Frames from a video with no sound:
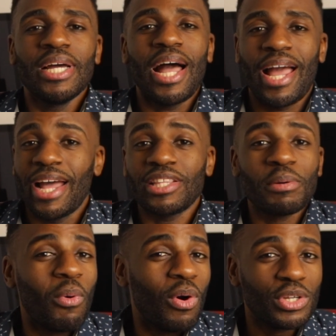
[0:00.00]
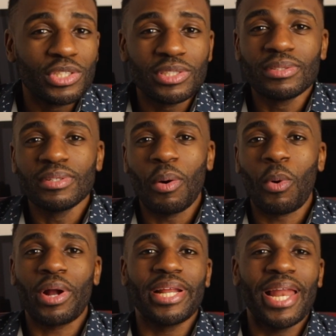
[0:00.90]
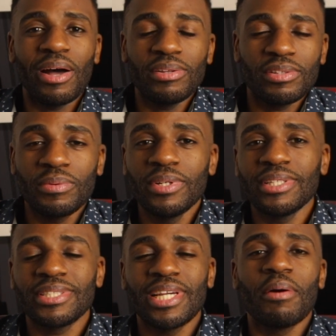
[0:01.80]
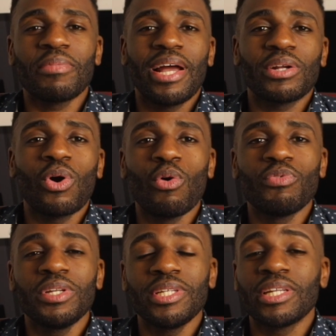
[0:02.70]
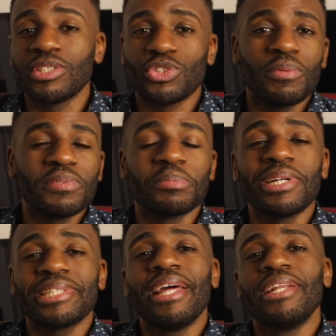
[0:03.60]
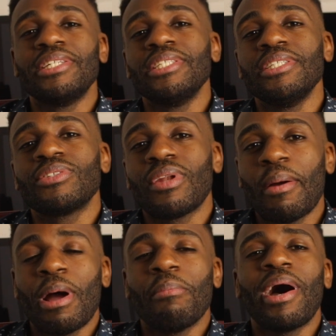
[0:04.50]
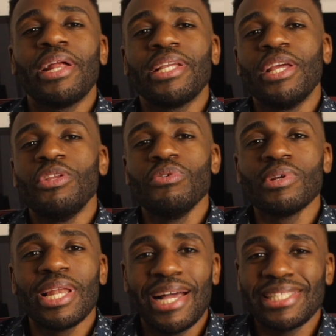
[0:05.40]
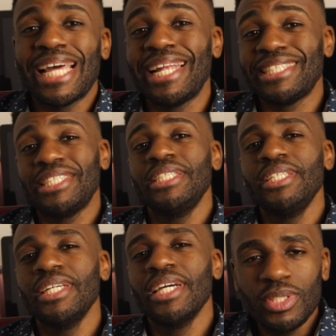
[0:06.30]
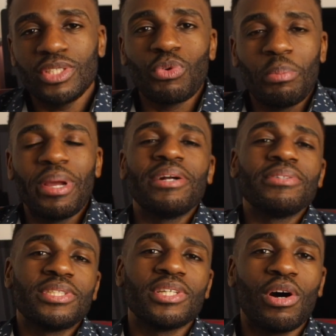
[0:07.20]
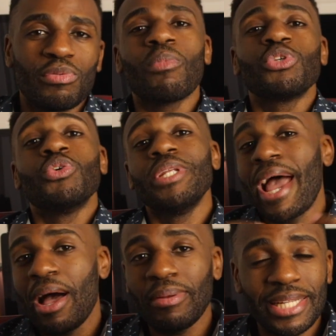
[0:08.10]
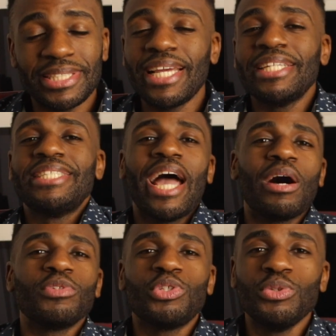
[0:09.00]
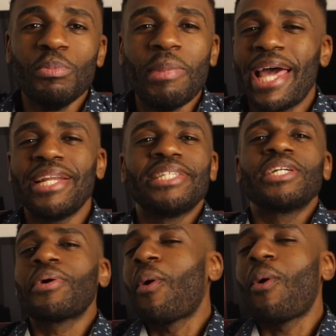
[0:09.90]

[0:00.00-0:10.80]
I had to pause working out during the time when I had COVID and conserve as much energy so that my body can utilize that chi to repair itself. So now let's get down to managing